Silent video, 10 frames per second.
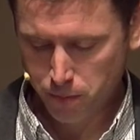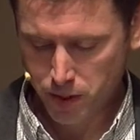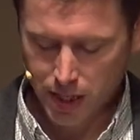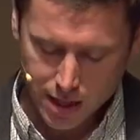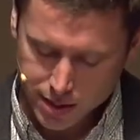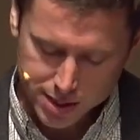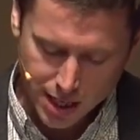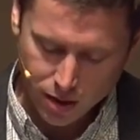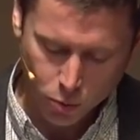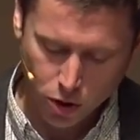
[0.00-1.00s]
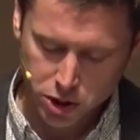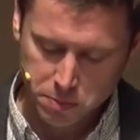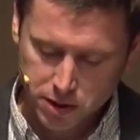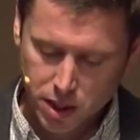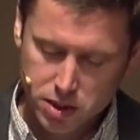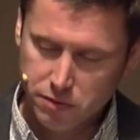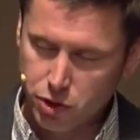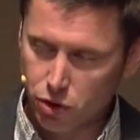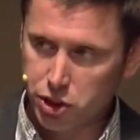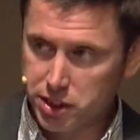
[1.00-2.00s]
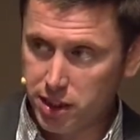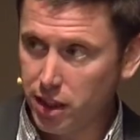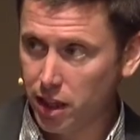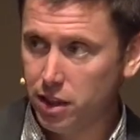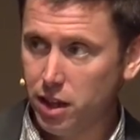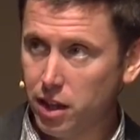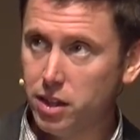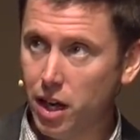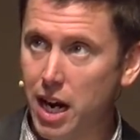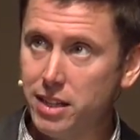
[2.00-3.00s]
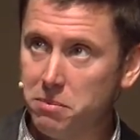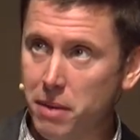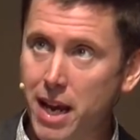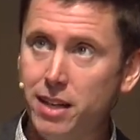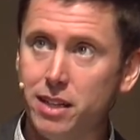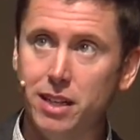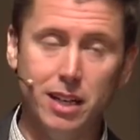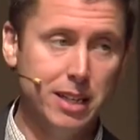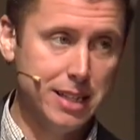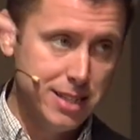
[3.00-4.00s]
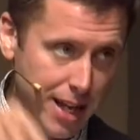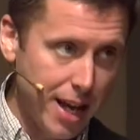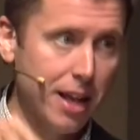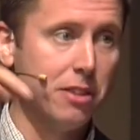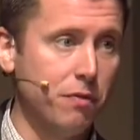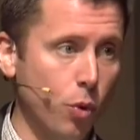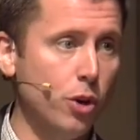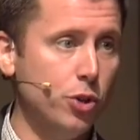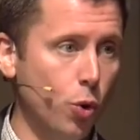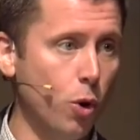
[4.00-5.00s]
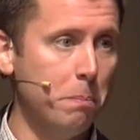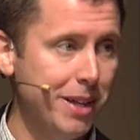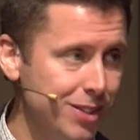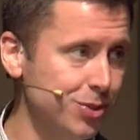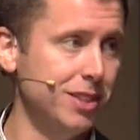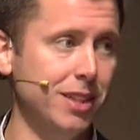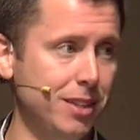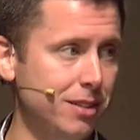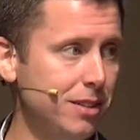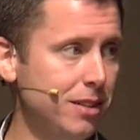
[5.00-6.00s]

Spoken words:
See, this is how it works. Because of your sin, God demanded death for your penalty.